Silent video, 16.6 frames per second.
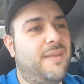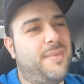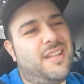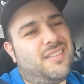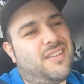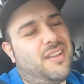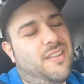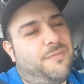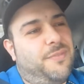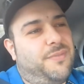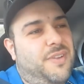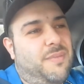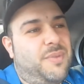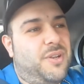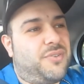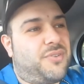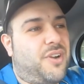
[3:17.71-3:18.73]
I mean, it's only a
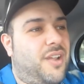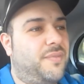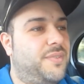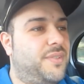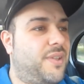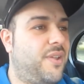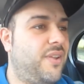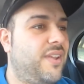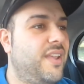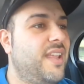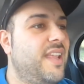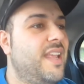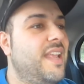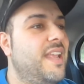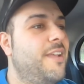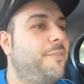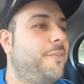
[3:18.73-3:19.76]
15 minute drive, so
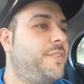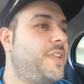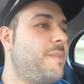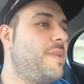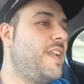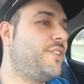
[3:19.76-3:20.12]
15